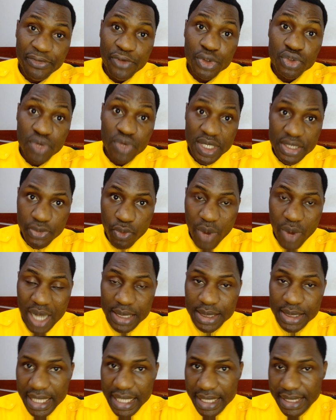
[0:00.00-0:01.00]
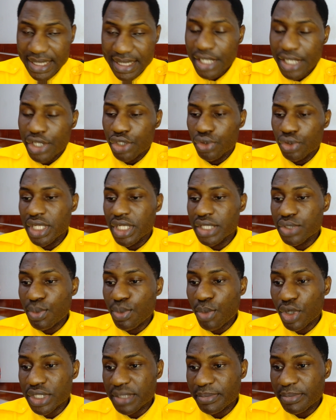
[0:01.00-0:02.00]
for 21 days, you need to
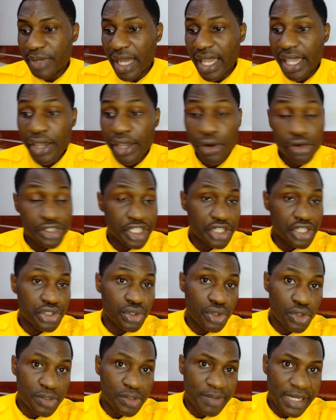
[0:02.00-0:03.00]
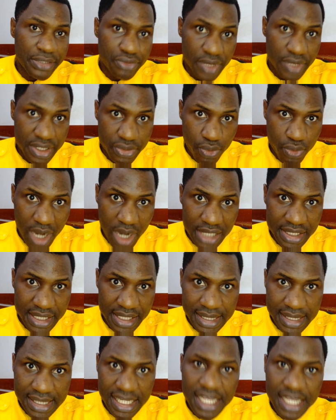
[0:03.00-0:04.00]
multiply 100 euros by 21
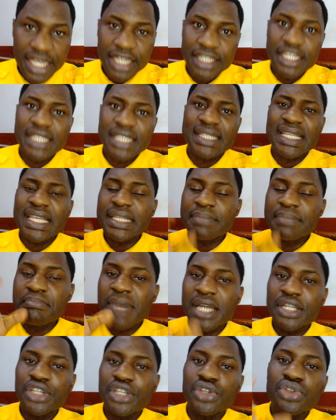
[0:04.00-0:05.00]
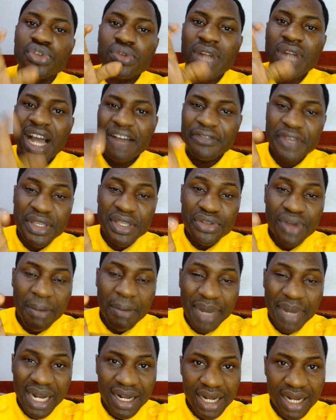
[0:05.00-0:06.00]
days. This is money you should have in your
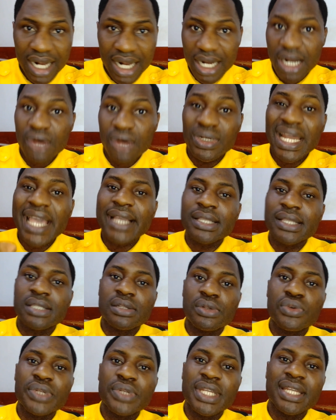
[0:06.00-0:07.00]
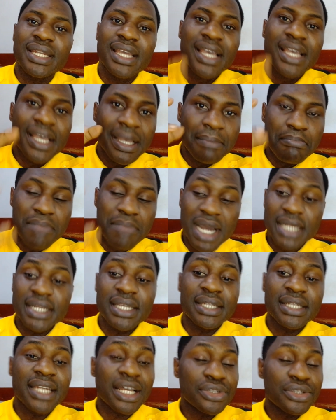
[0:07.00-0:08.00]
bank account, excluding
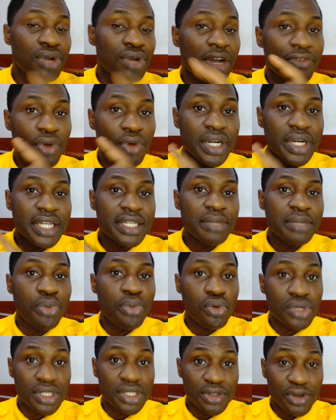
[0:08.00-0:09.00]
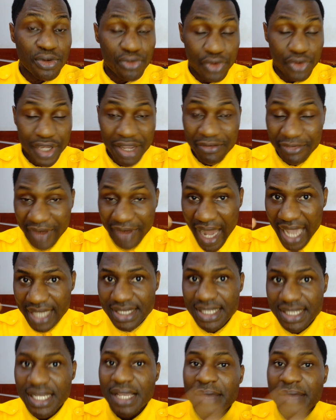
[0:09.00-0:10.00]
money that you have already booked for your flight,